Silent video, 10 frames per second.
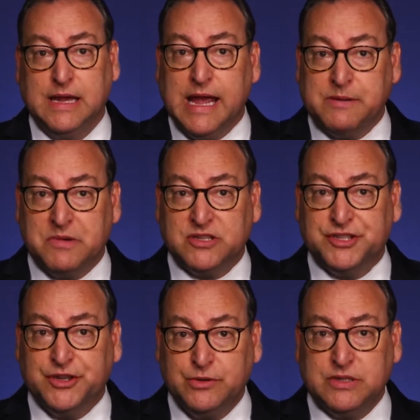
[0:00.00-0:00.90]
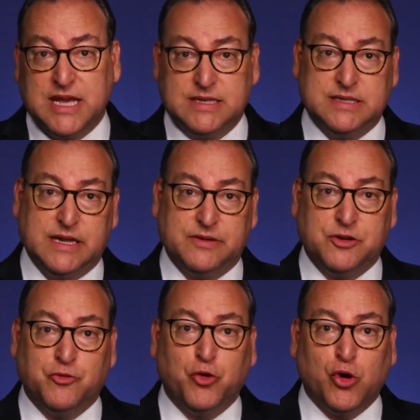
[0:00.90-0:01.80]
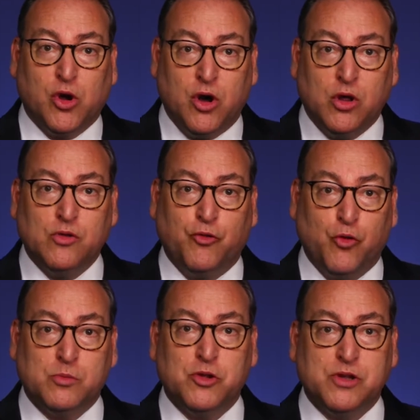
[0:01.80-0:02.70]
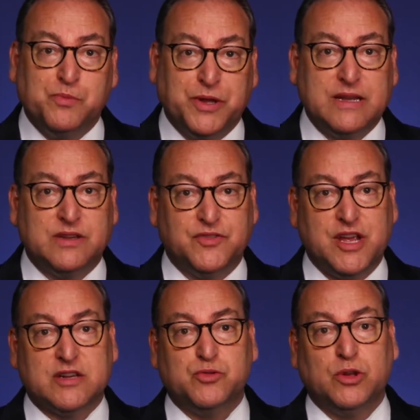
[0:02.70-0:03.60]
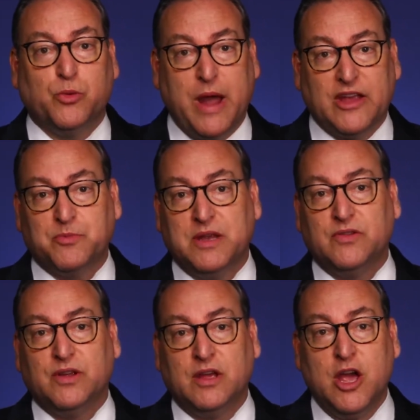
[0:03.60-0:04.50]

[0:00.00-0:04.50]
and must use that standard for all formal complaints of sexual harassment,